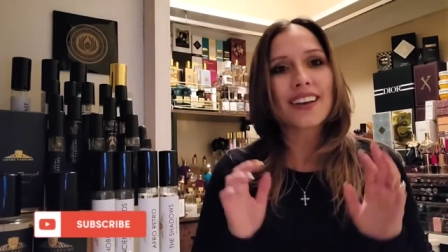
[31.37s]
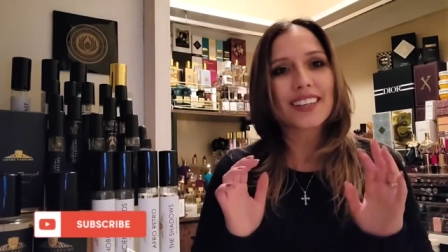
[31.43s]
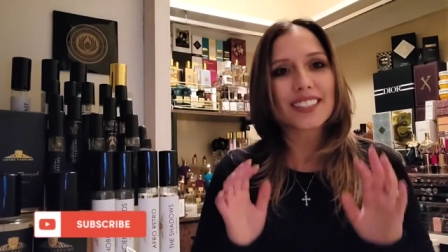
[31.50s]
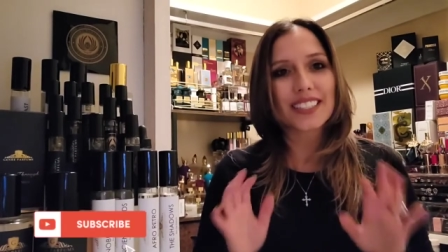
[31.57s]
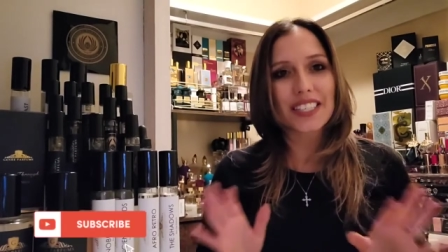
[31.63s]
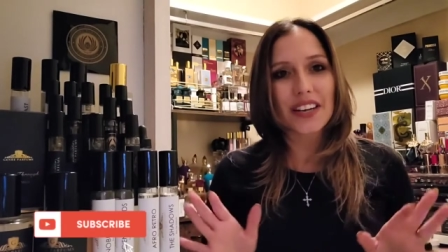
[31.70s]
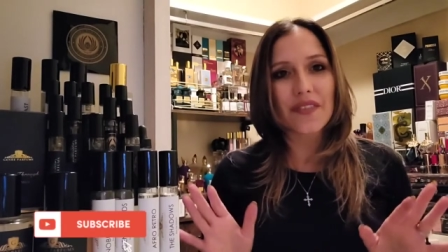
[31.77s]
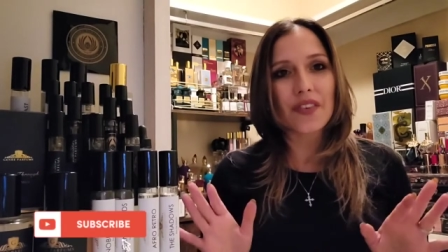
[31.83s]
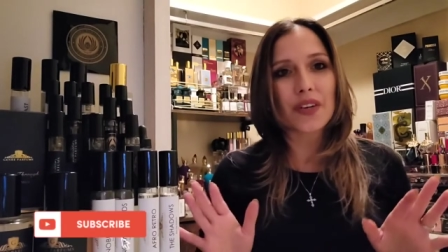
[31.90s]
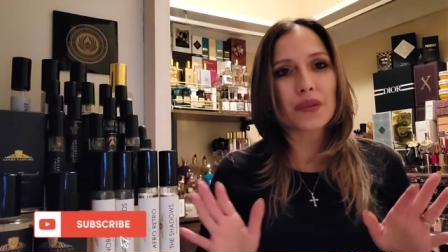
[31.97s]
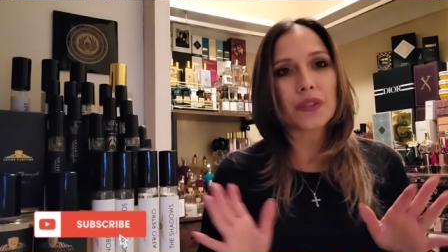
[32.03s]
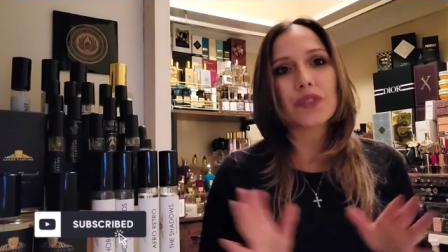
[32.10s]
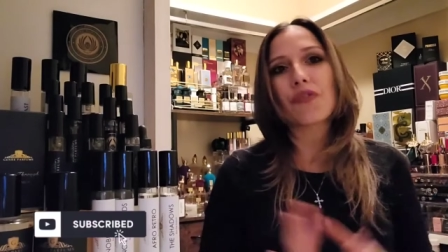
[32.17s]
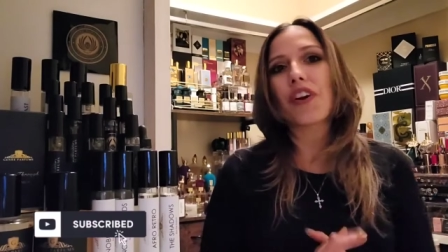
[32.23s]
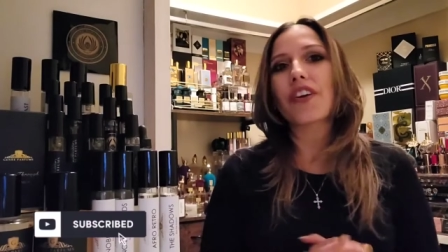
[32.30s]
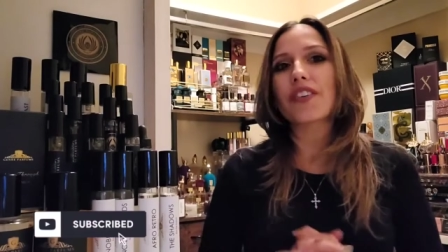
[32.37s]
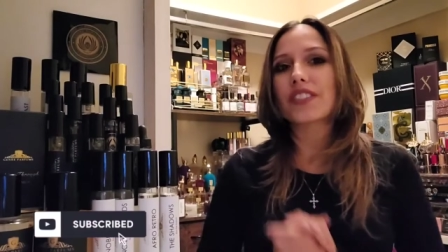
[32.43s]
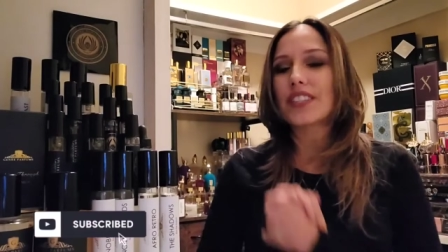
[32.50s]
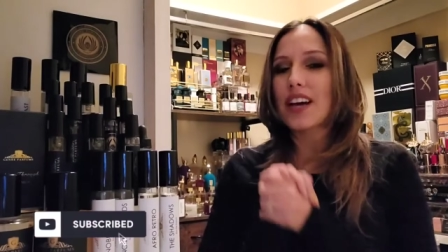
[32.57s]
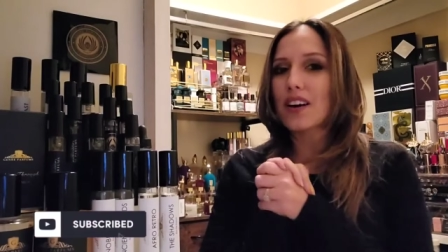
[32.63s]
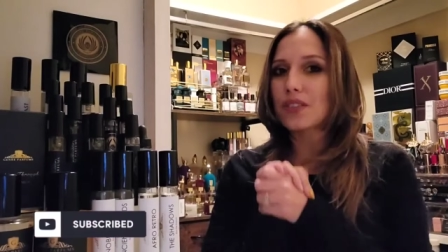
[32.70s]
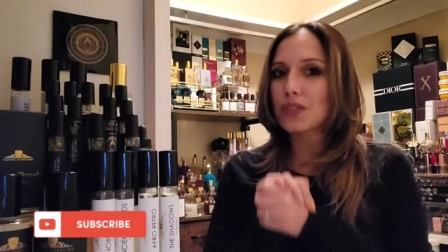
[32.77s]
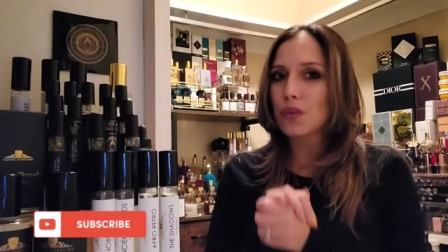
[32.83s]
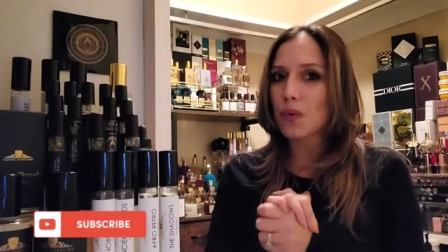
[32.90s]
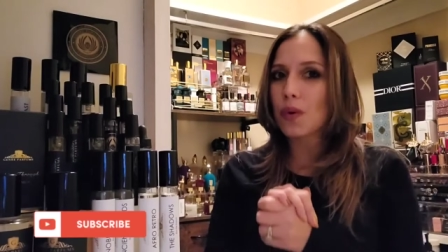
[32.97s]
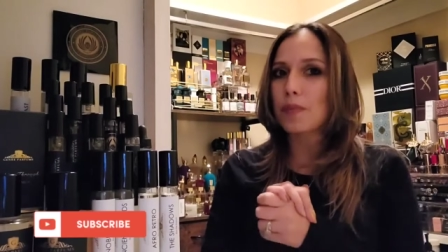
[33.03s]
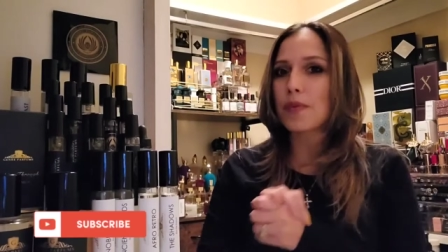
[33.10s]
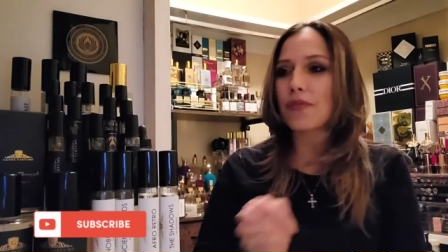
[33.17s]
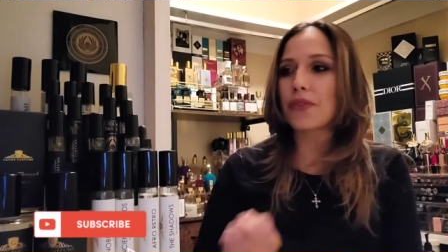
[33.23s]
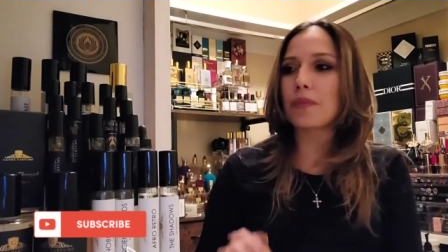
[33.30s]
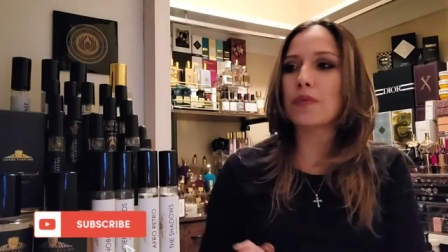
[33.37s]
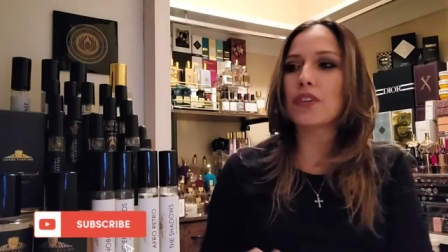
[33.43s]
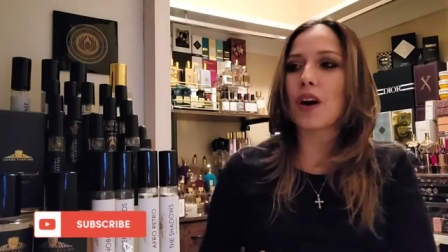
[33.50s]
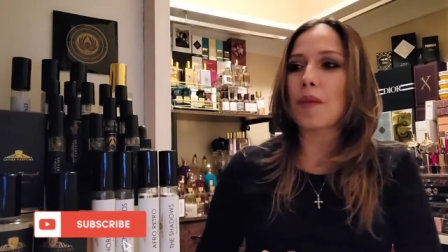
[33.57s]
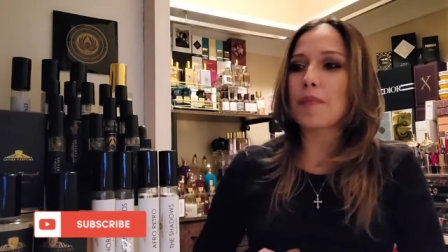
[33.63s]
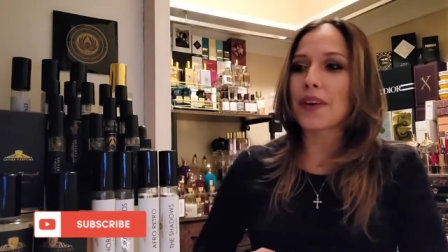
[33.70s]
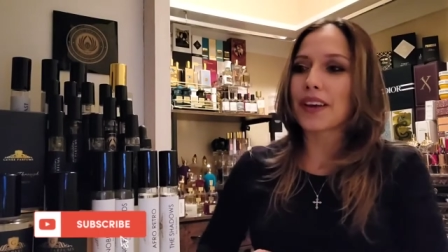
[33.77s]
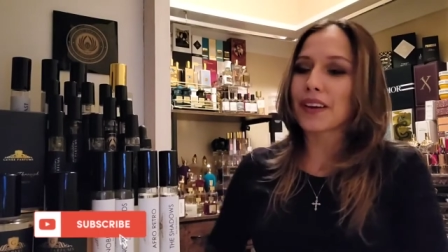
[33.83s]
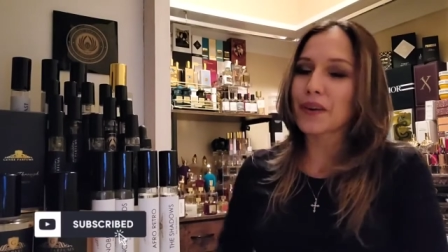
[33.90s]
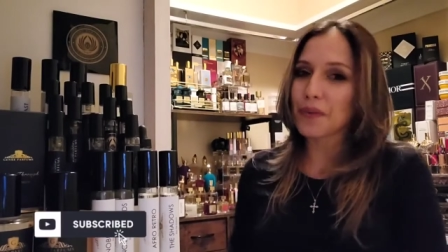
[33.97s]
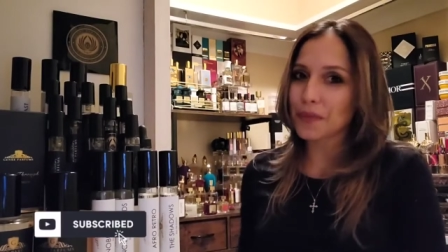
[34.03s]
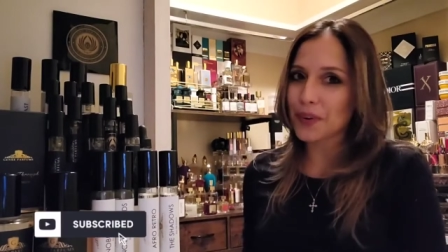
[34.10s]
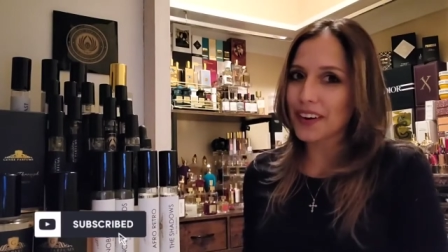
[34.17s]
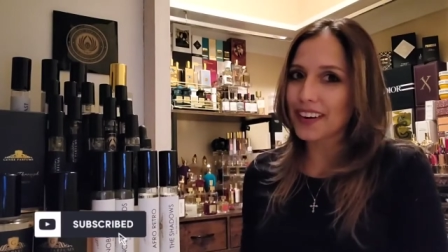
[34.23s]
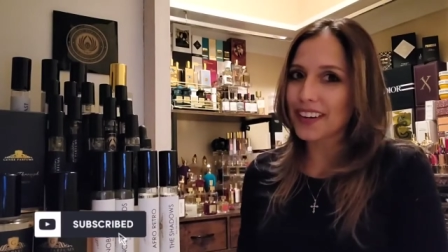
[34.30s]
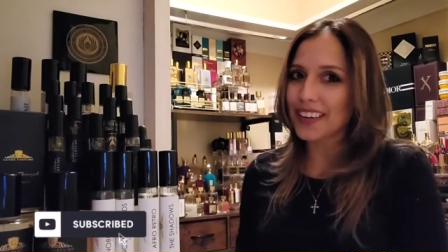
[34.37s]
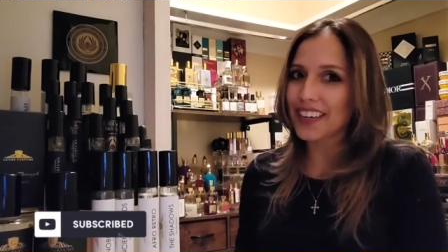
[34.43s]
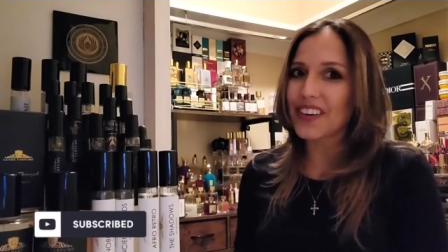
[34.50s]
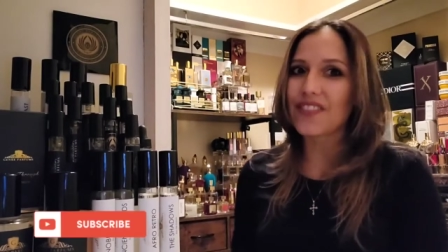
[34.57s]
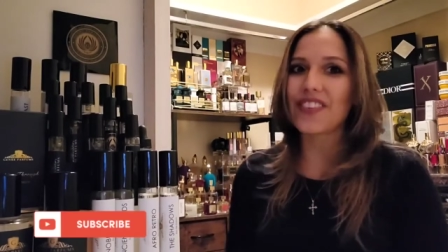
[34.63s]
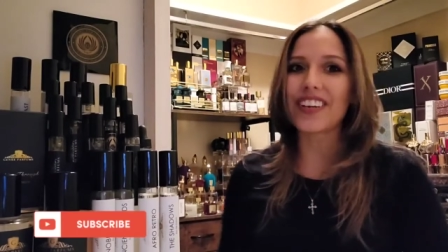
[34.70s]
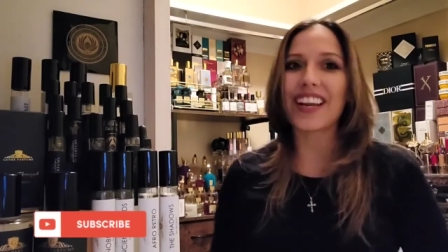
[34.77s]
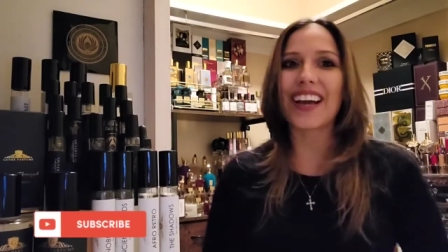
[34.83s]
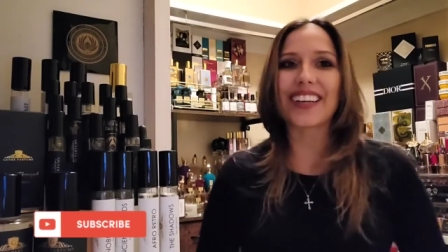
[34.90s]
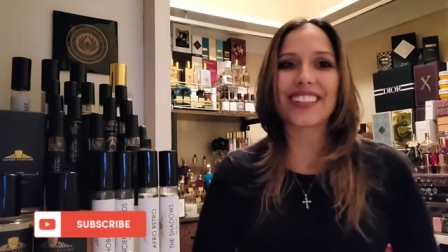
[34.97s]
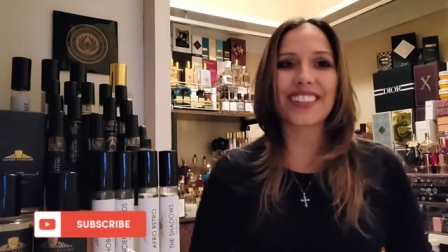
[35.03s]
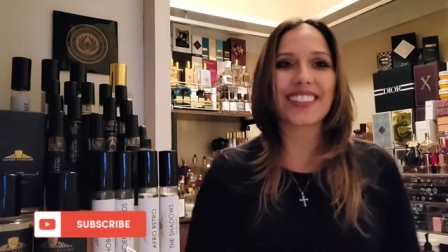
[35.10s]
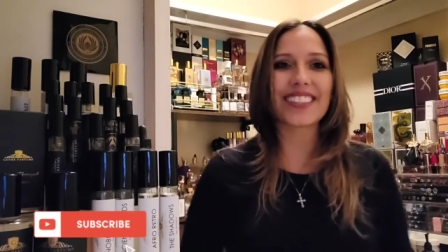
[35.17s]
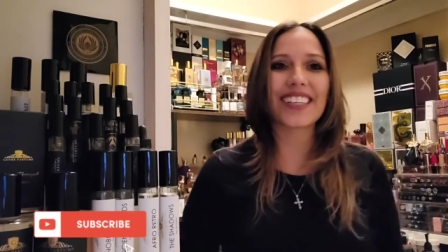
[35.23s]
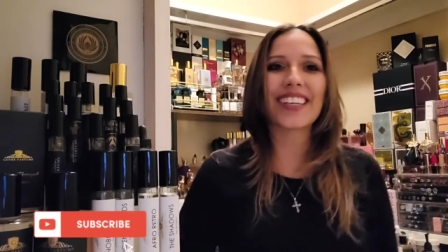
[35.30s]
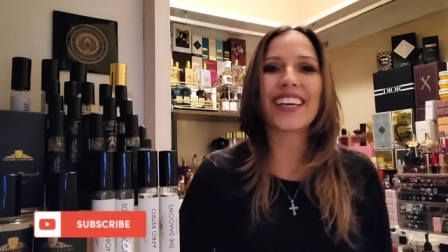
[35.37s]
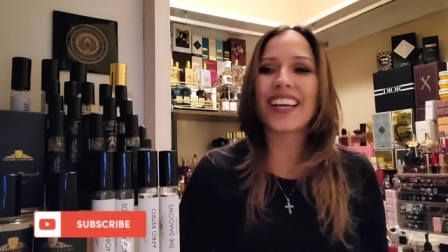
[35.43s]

because you never know which fragrance house or perfume topic we're going to cover next.